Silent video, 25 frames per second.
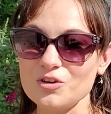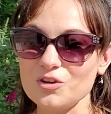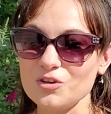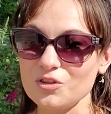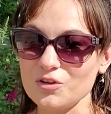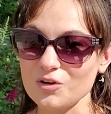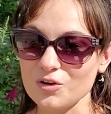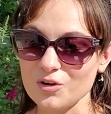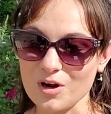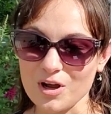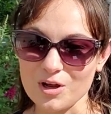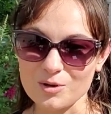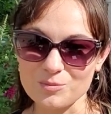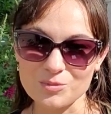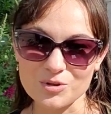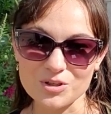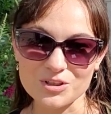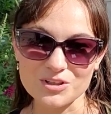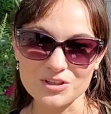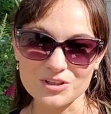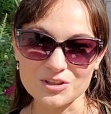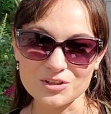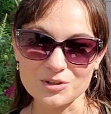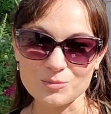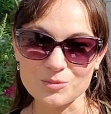They're
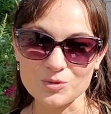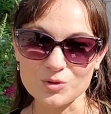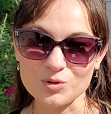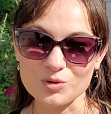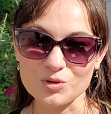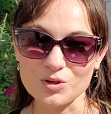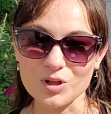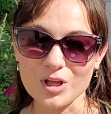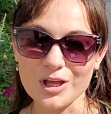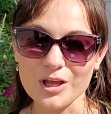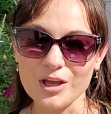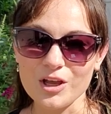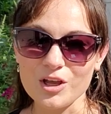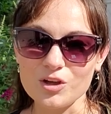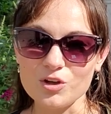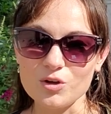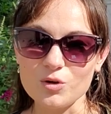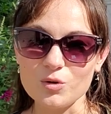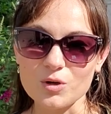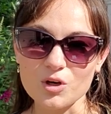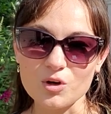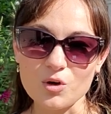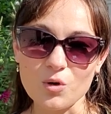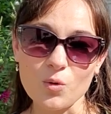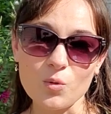unpredictable. You
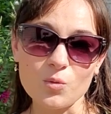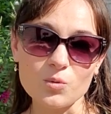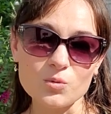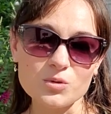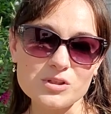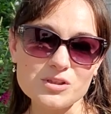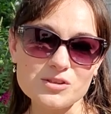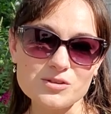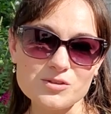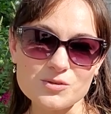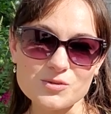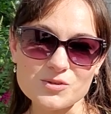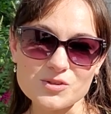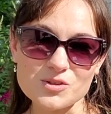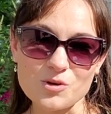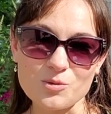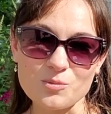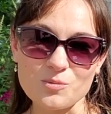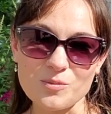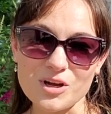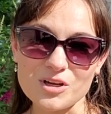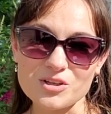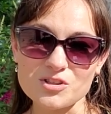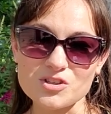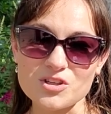can only do so
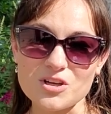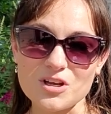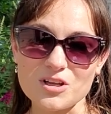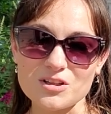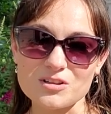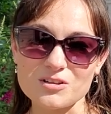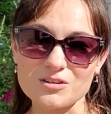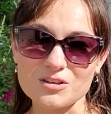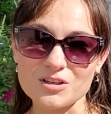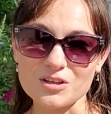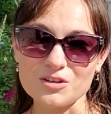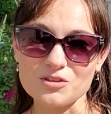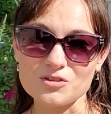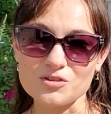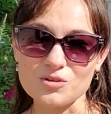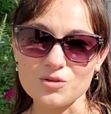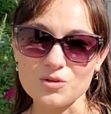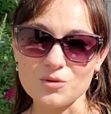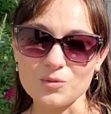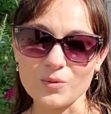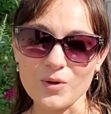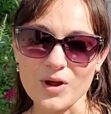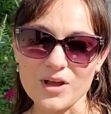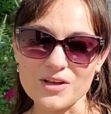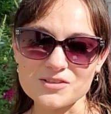much, and they're going to do
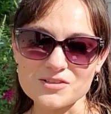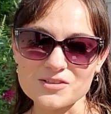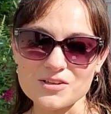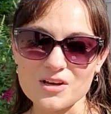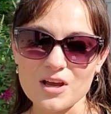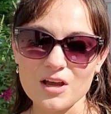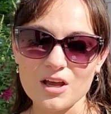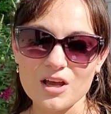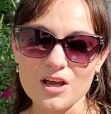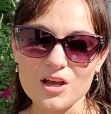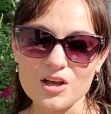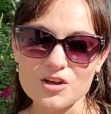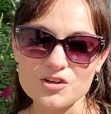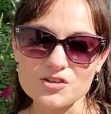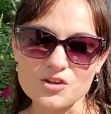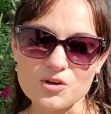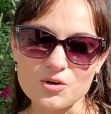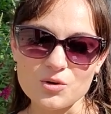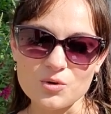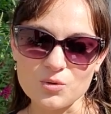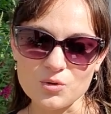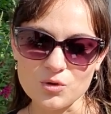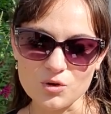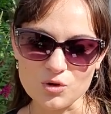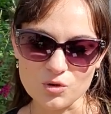the rest.
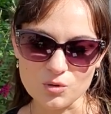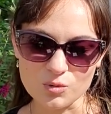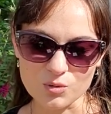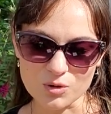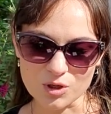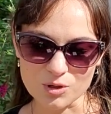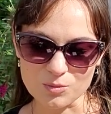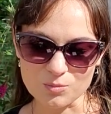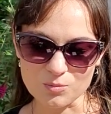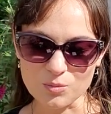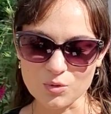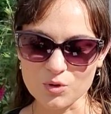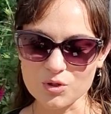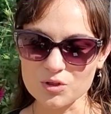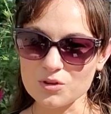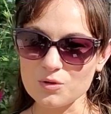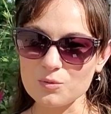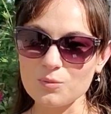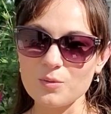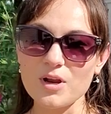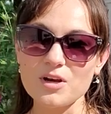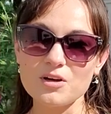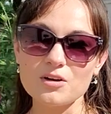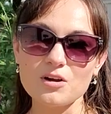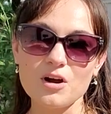So you can put the
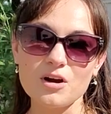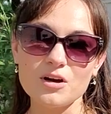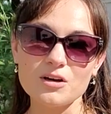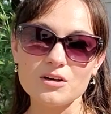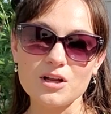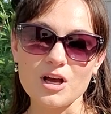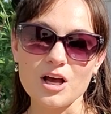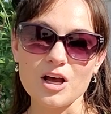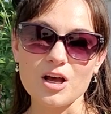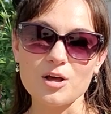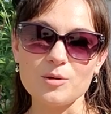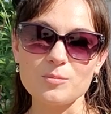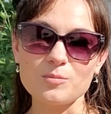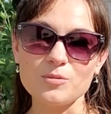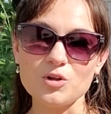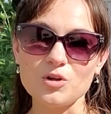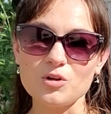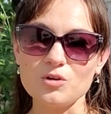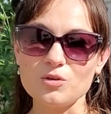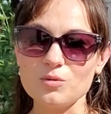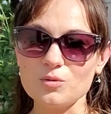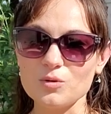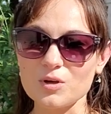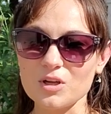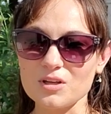wren guard up.
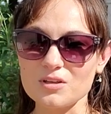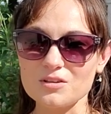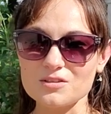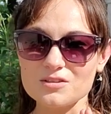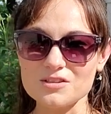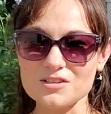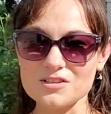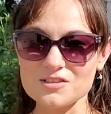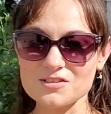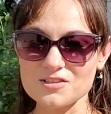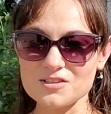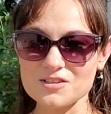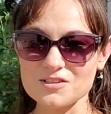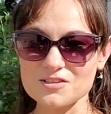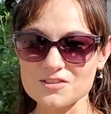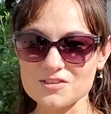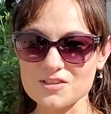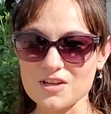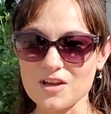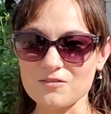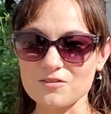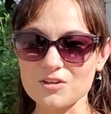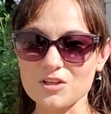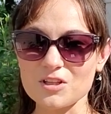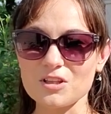You can distance
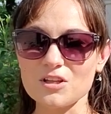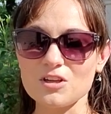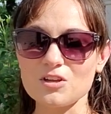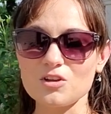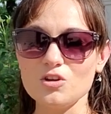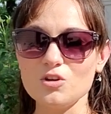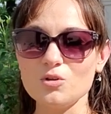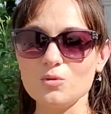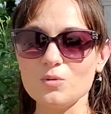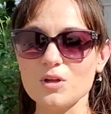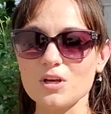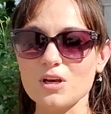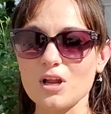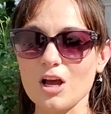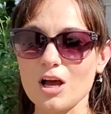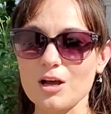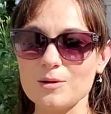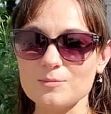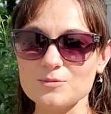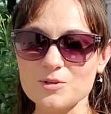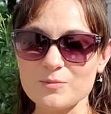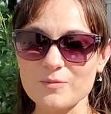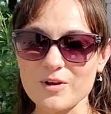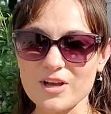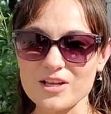everything. You can
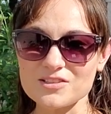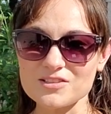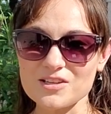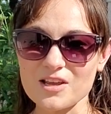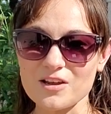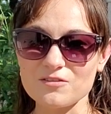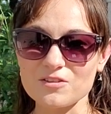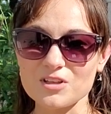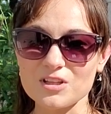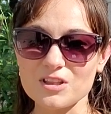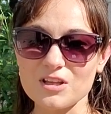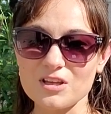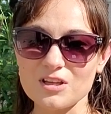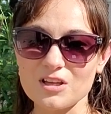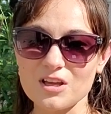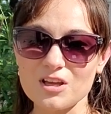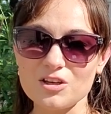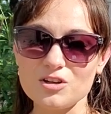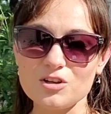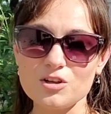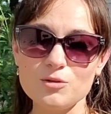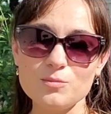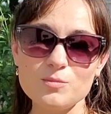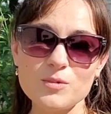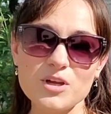optimize everything,
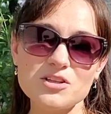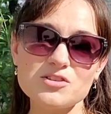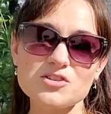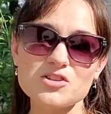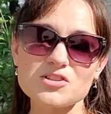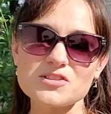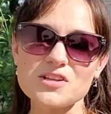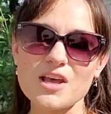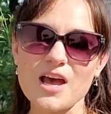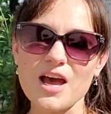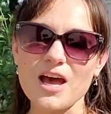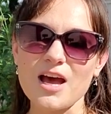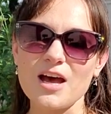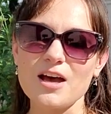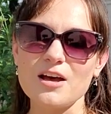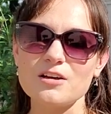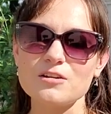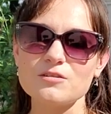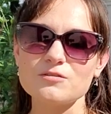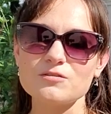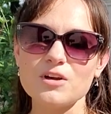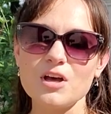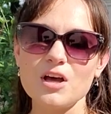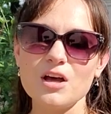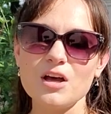and you may just
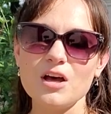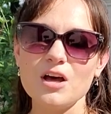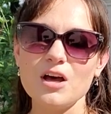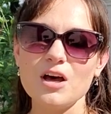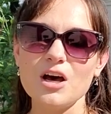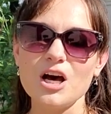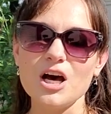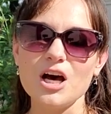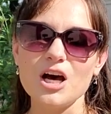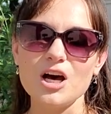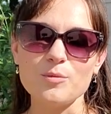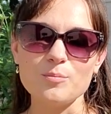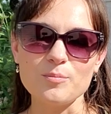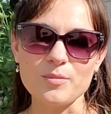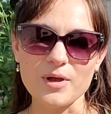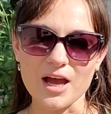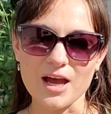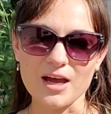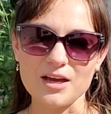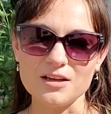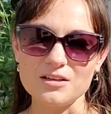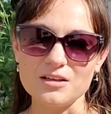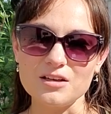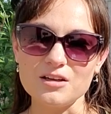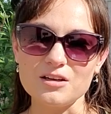have a
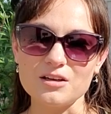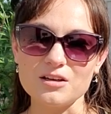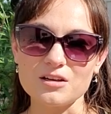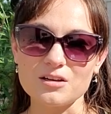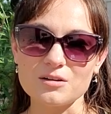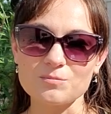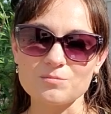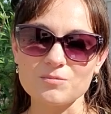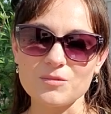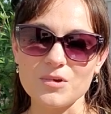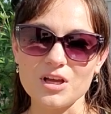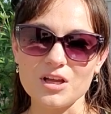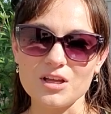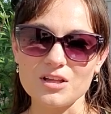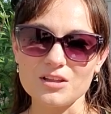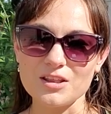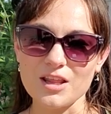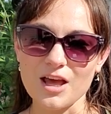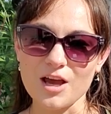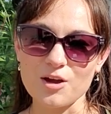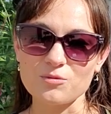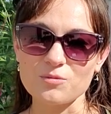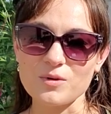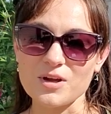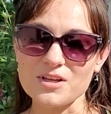bad year, and
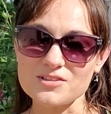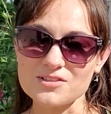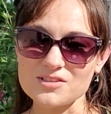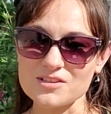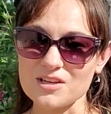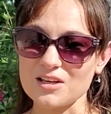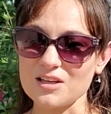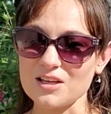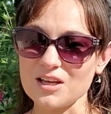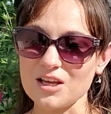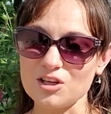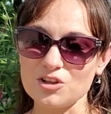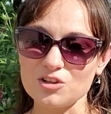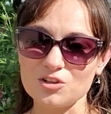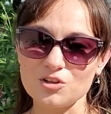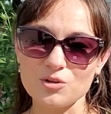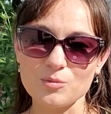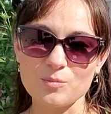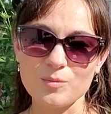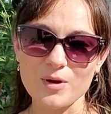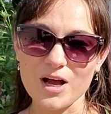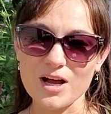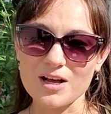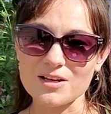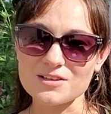that wren's going to get in your
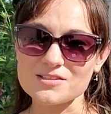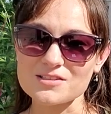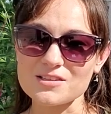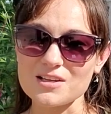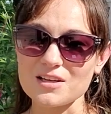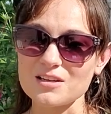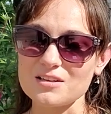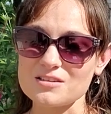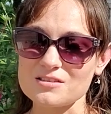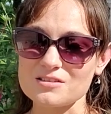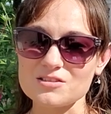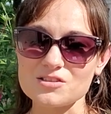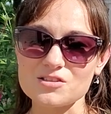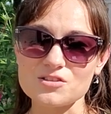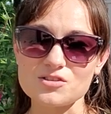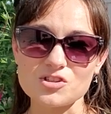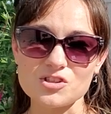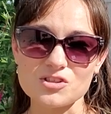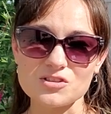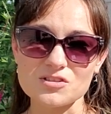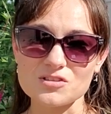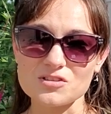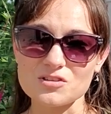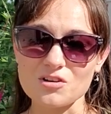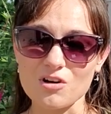box, and it's
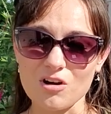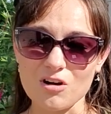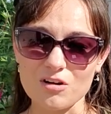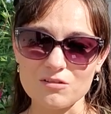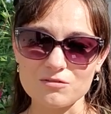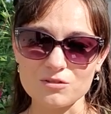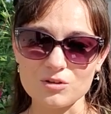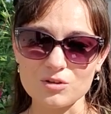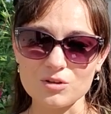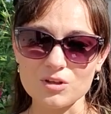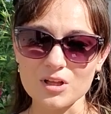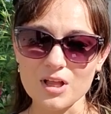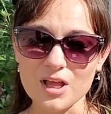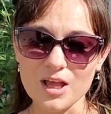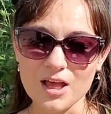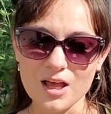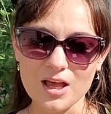just awful.